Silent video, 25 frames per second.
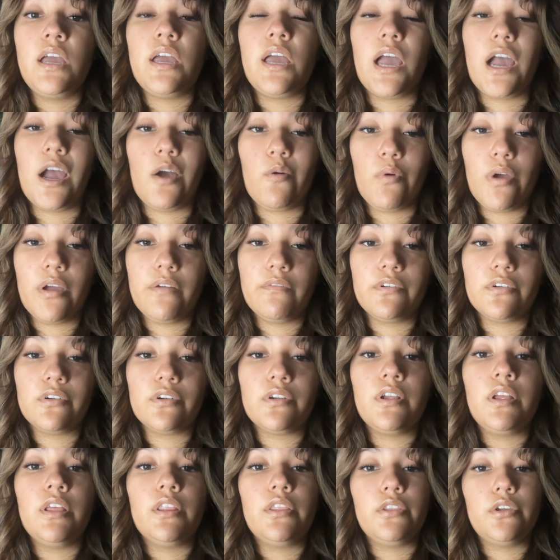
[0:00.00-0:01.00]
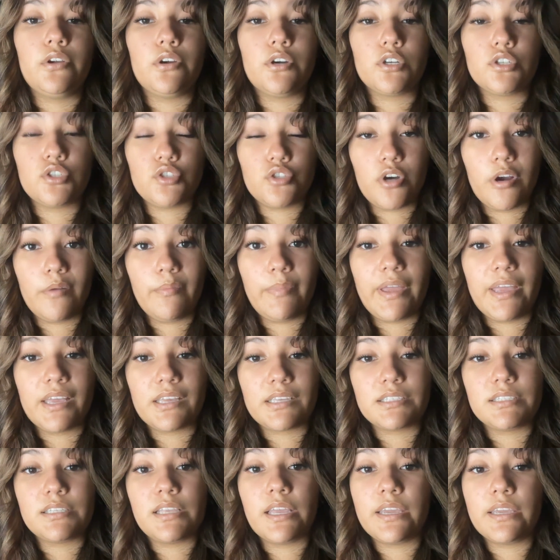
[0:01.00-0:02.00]
However, there are
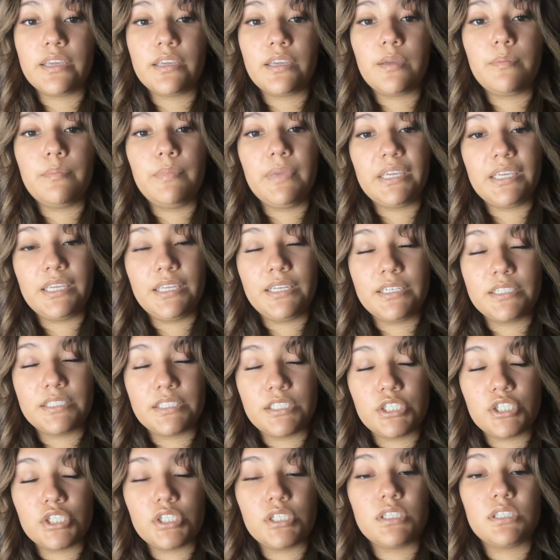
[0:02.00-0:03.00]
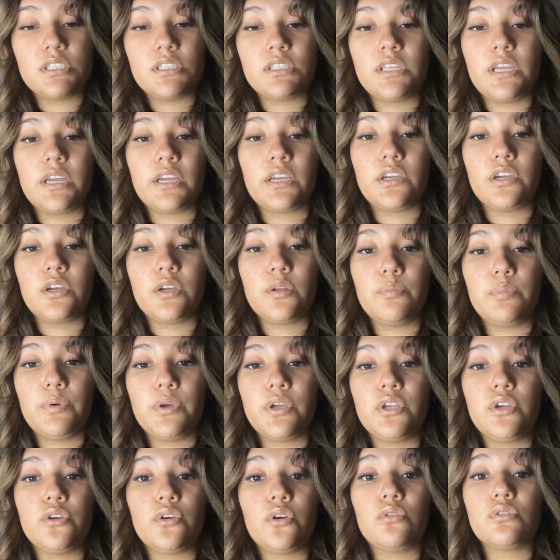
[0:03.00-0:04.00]
drawbacks, like making decisions that could
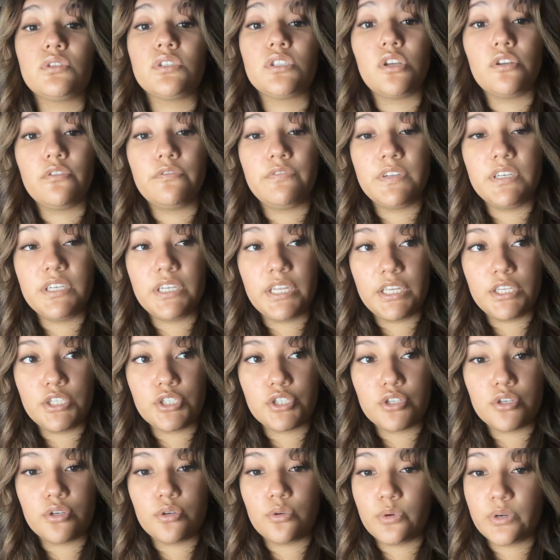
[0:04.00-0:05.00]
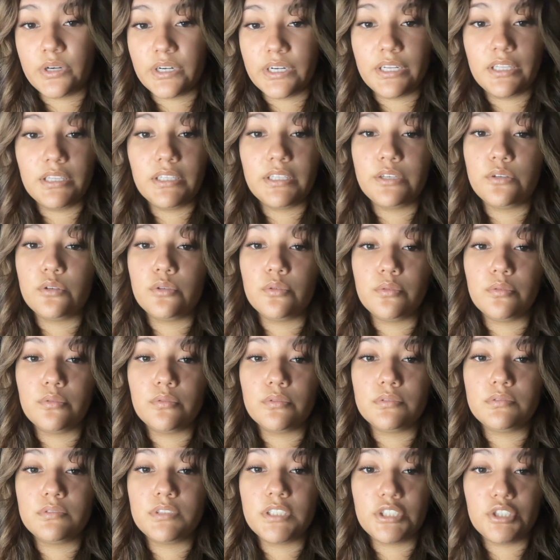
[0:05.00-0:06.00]
put your own self in danger or in illegal
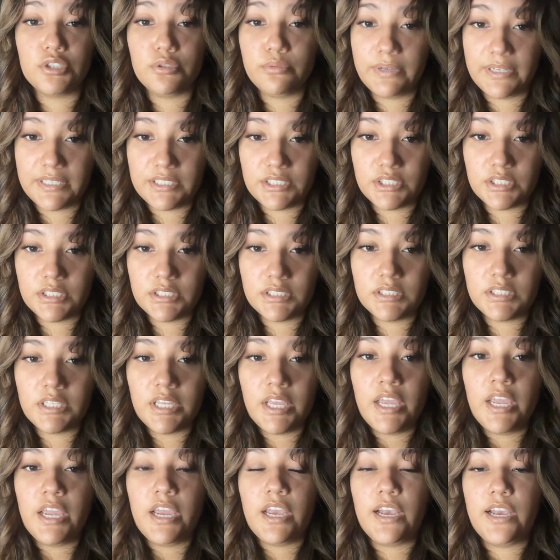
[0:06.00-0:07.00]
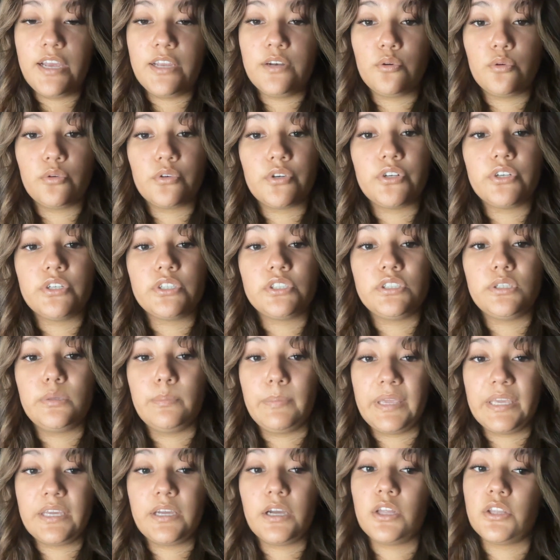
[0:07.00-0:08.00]
situations in order to
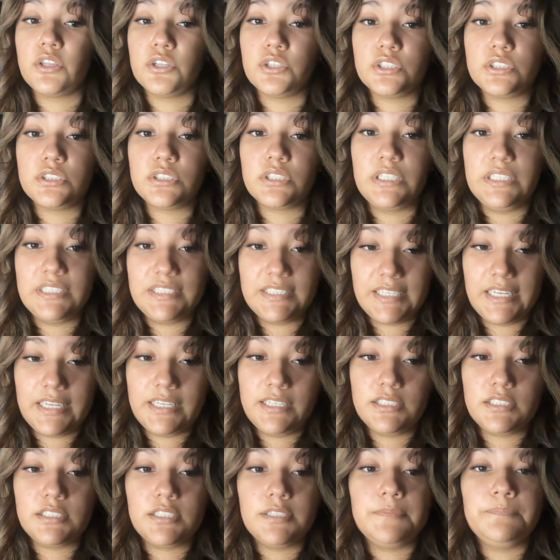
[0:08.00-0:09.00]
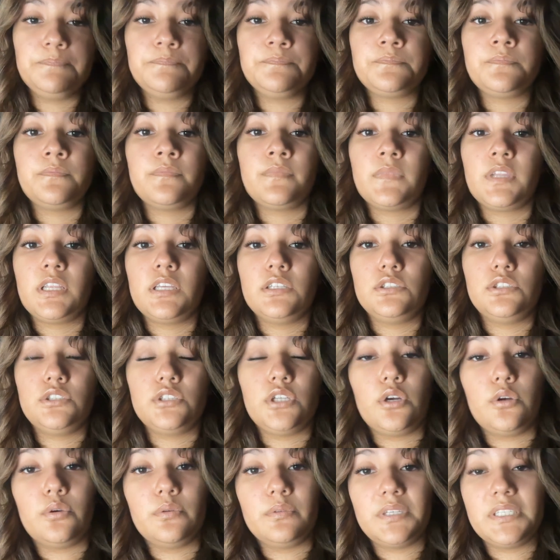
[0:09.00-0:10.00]
make others content.
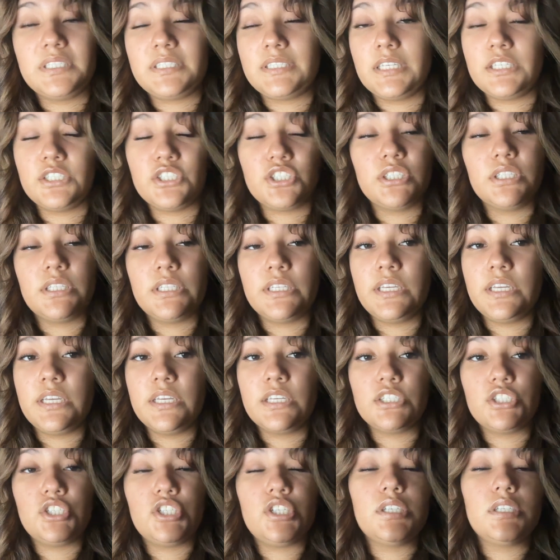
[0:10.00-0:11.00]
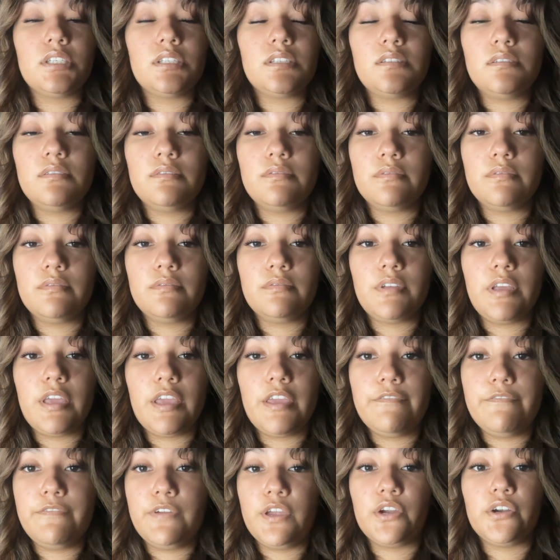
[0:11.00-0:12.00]
So essentially, it's just
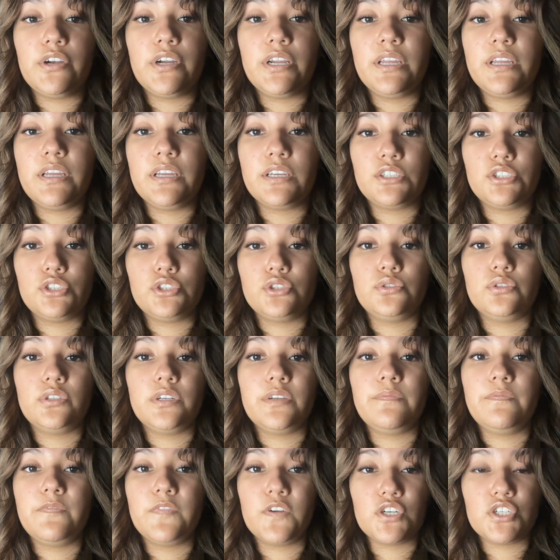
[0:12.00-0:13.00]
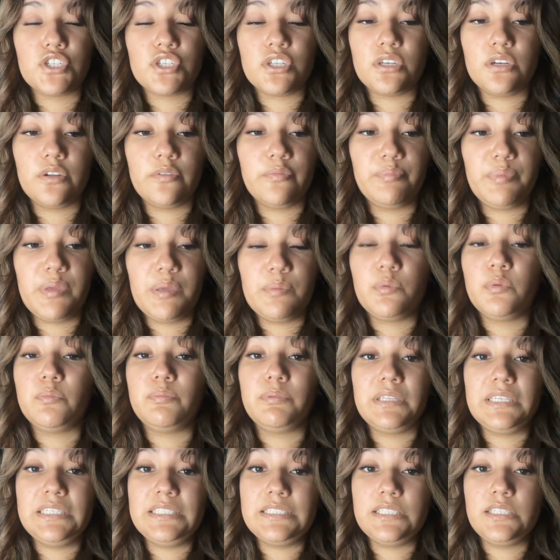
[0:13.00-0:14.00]
a very extreme version of people
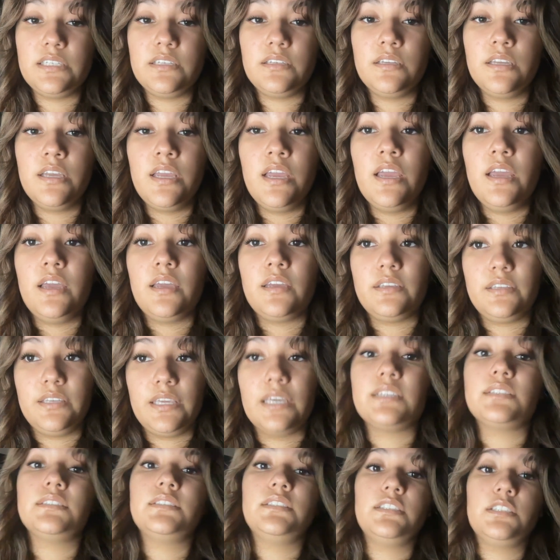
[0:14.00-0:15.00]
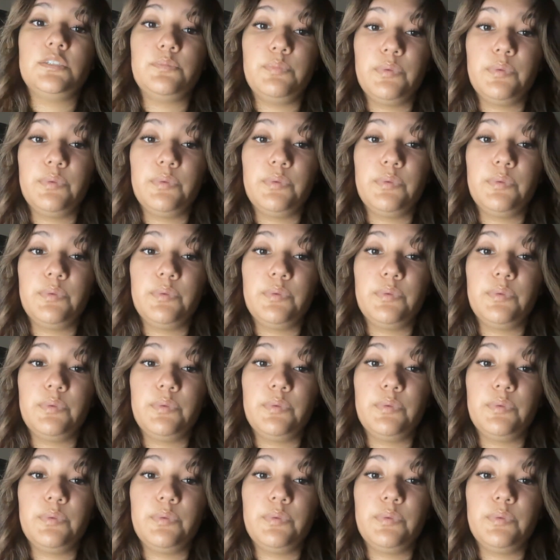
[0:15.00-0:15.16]
pleasing. Yes, it's